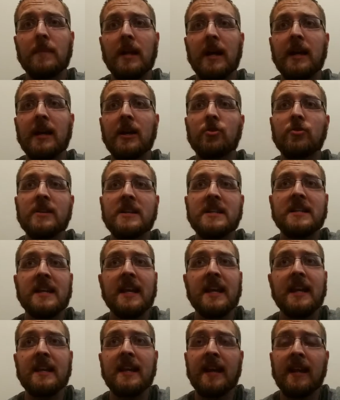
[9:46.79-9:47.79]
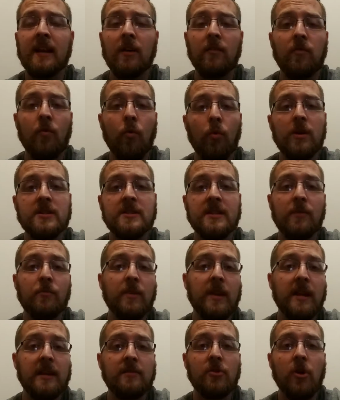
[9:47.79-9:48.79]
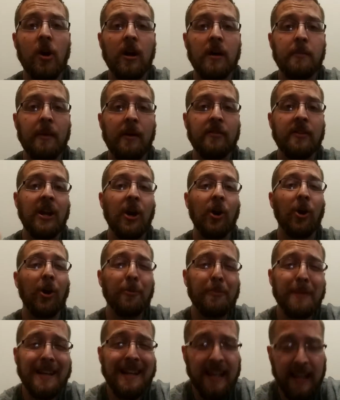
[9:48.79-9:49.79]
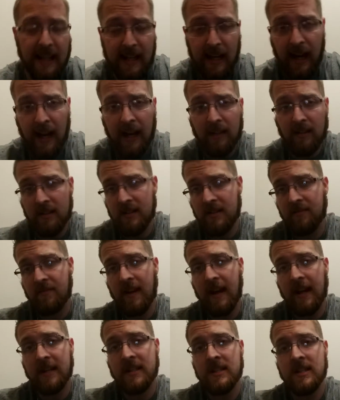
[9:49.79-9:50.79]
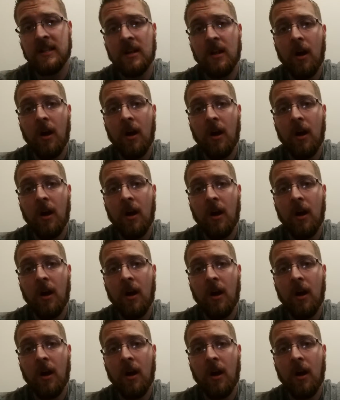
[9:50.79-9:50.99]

Increased heating, of course. Then we can talk about the urban heat island effect.